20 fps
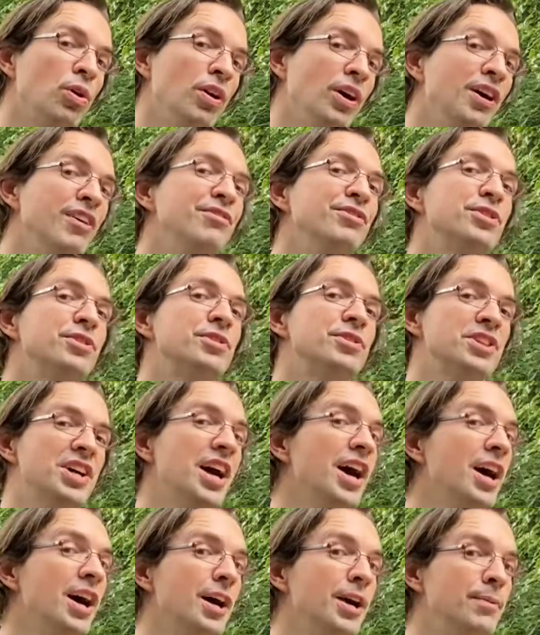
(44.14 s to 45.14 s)
of your
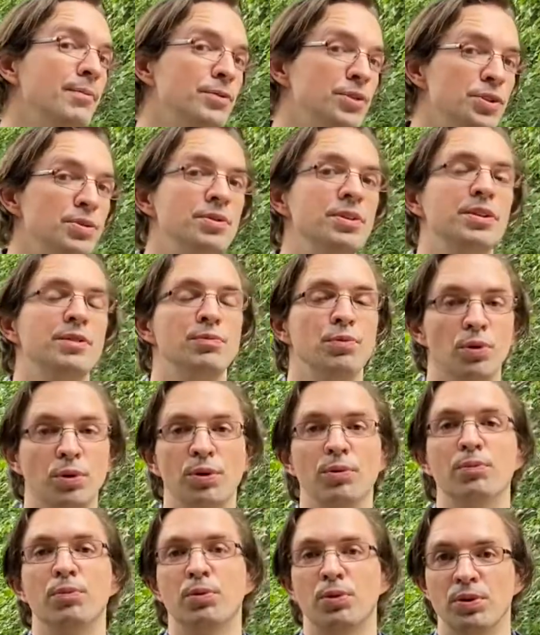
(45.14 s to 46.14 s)
time doing more
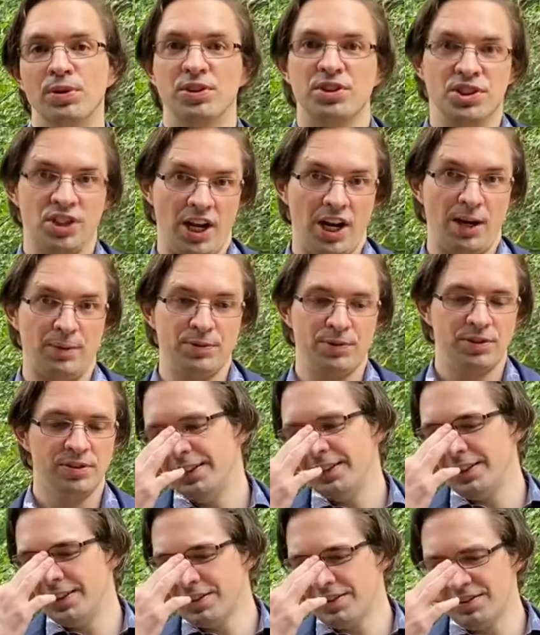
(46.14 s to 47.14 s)
important jobs.
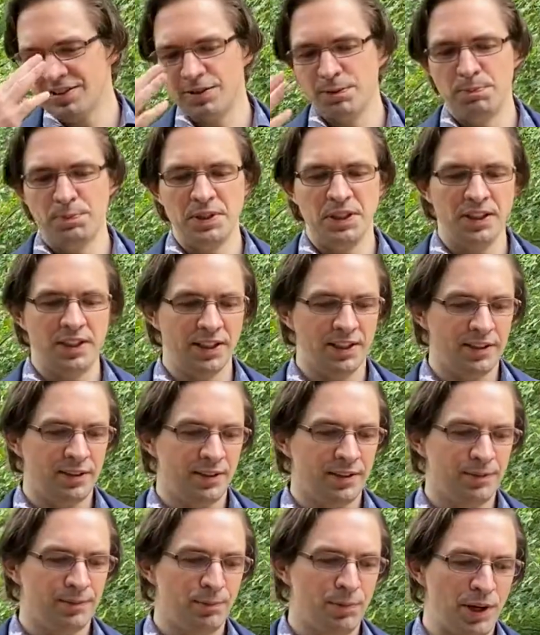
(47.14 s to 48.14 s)
This is a big
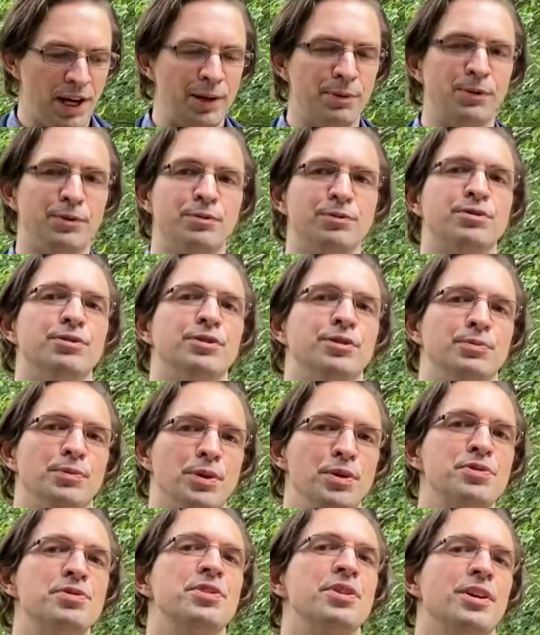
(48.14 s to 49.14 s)
problem for
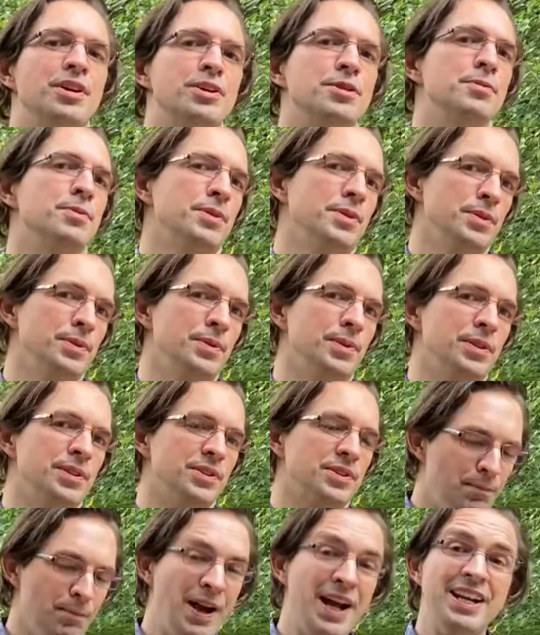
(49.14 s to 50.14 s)
most entrepreneurs.
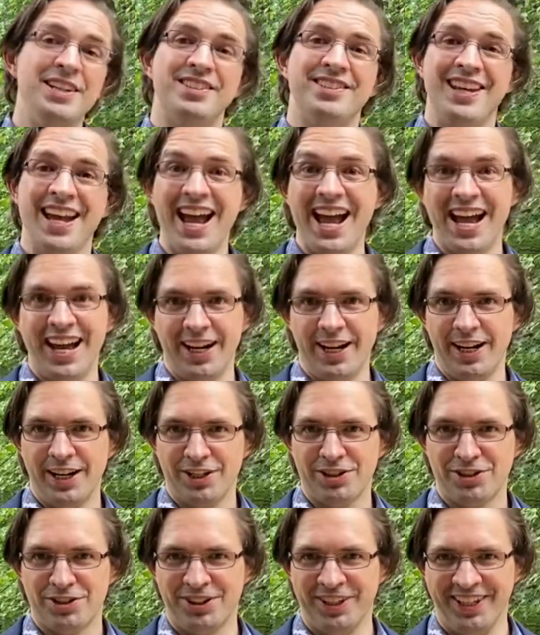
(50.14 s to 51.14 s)
My dad,
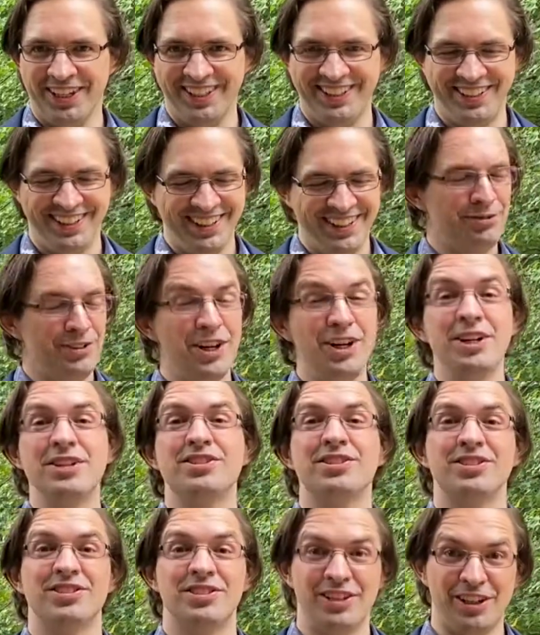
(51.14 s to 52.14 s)
actually, very
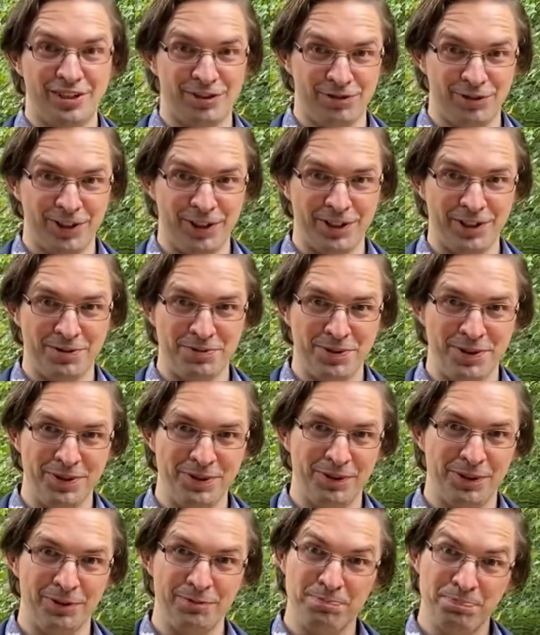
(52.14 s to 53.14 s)
successful
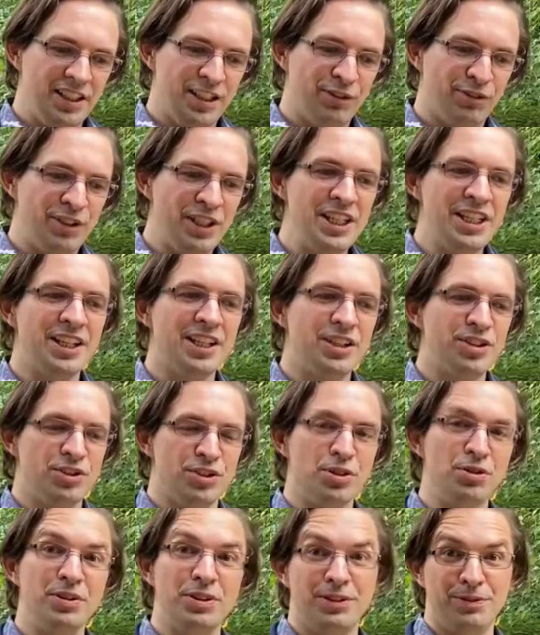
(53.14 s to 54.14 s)
entrepreneur, if he can
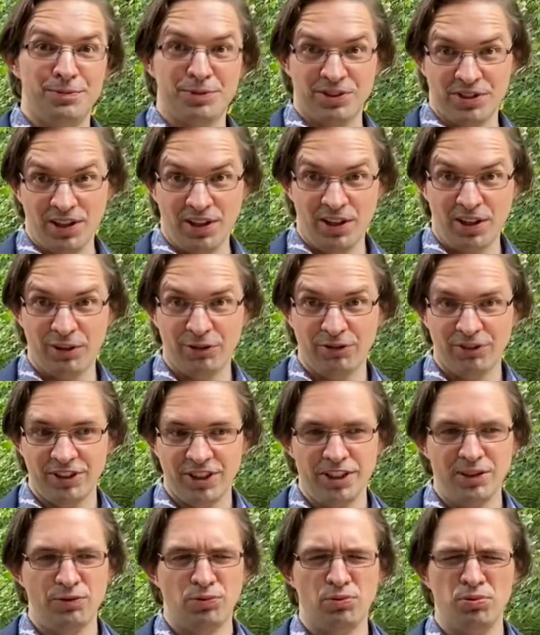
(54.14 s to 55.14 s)
do it himself,
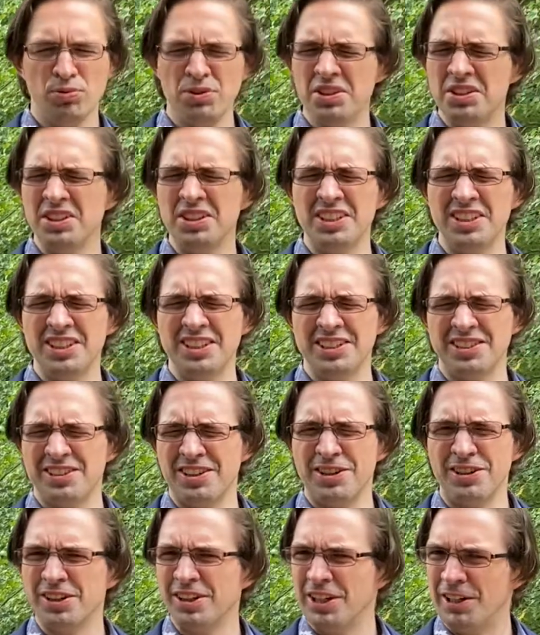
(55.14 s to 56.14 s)
he really is
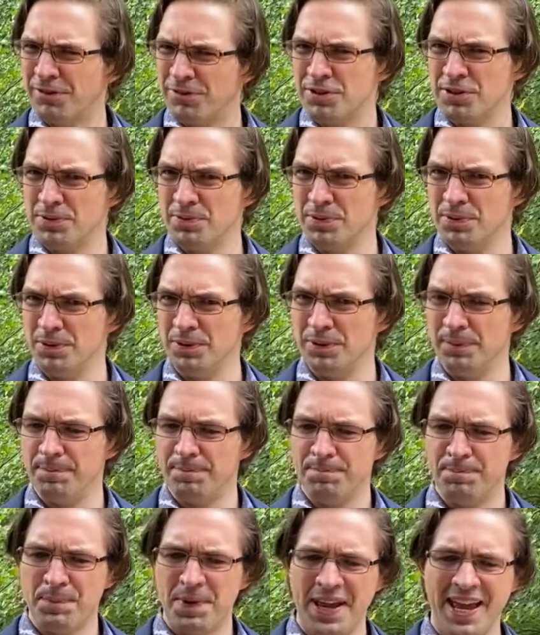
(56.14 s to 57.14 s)
uncomfortable
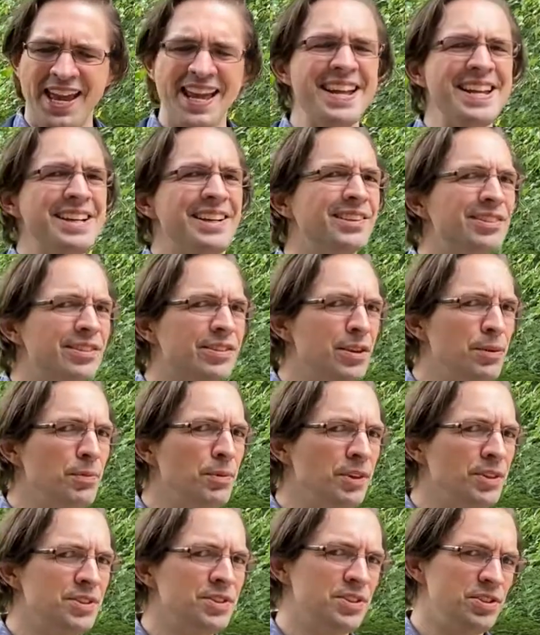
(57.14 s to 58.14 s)
paying
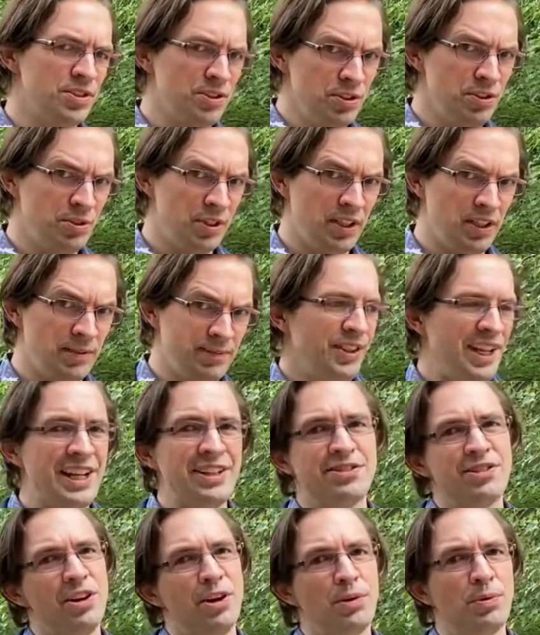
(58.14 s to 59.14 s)
someone to do it.
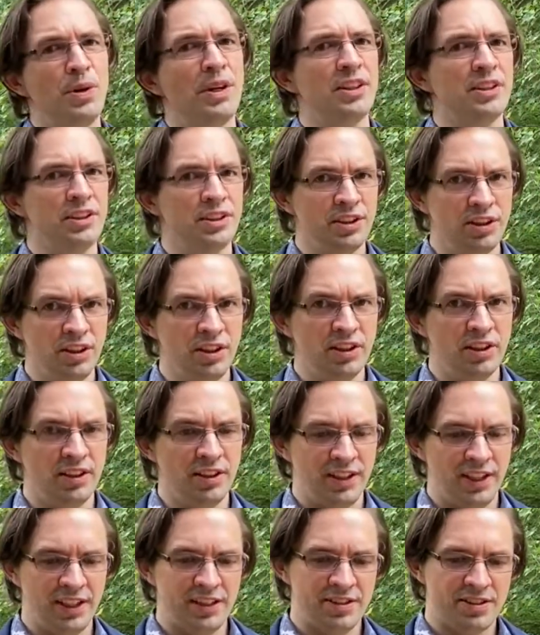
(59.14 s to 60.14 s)
That's all well and good
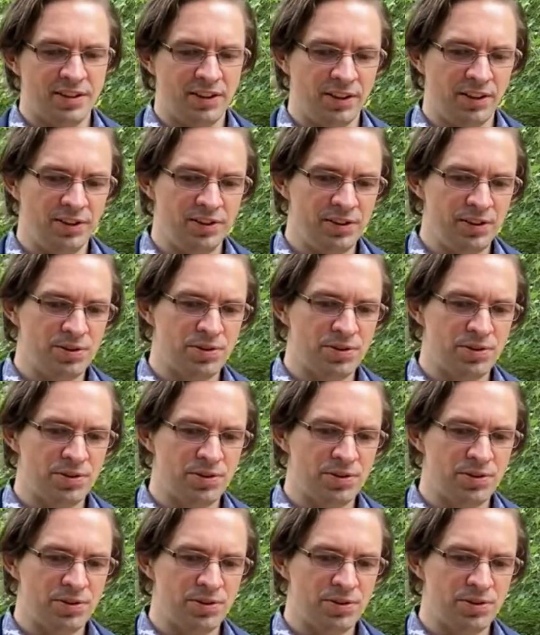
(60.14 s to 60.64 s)
until you